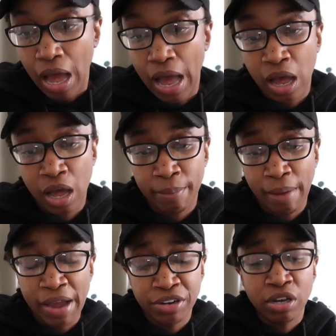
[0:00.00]

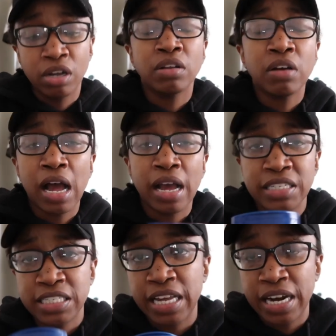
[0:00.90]
I know
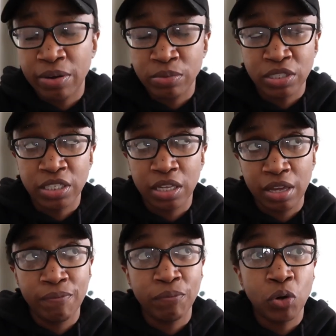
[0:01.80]
I said I was
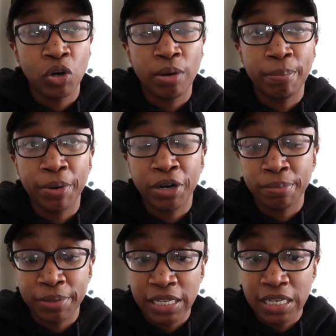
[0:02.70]
looking for
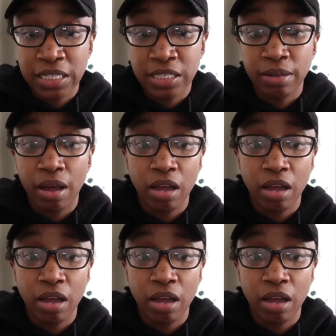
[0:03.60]
burnt bees